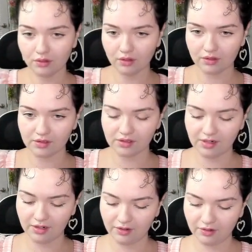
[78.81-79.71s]
Our
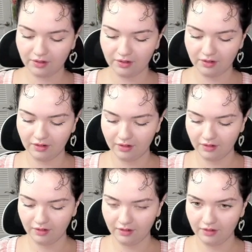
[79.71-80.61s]
standard
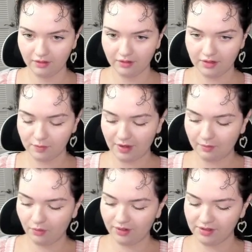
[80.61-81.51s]
these bad
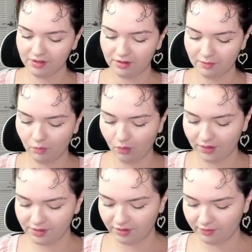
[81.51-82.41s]
boys, the
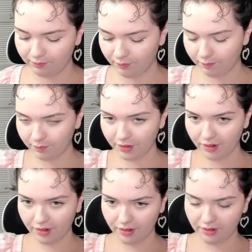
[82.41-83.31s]
poison and
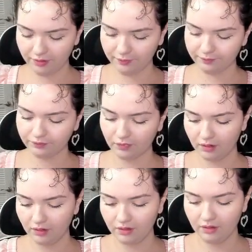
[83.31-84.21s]
burn.
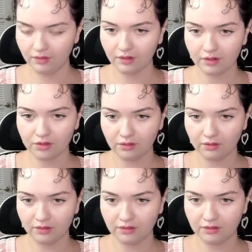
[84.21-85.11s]
Got your
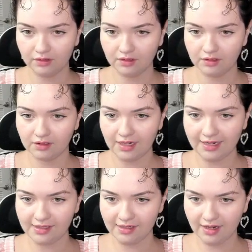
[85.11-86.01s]
little
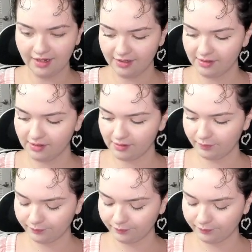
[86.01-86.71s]
dicey dice.